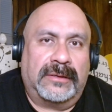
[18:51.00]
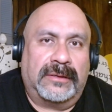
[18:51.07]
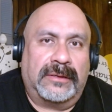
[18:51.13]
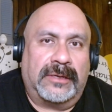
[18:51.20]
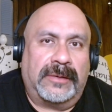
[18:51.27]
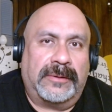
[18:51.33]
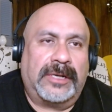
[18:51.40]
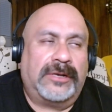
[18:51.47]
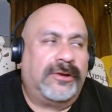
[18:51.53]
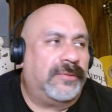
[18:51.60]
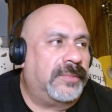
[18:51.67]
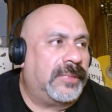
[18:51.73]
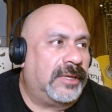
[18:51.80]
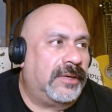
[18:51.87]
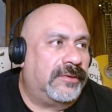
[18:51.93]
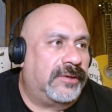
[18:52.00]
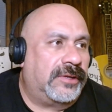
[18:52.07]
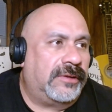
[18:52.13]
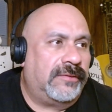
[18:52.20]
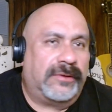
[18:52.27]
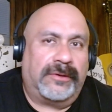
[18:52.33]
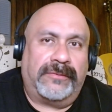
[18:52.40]
How many dope dealers do
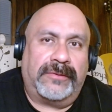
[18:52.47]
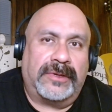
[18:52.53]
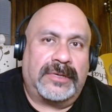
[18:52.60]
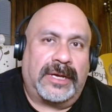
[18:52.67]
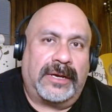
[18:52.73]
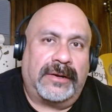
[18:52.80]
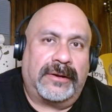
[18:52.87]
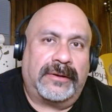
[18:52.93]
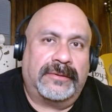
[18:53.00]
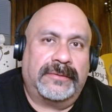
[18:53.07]
you know retire?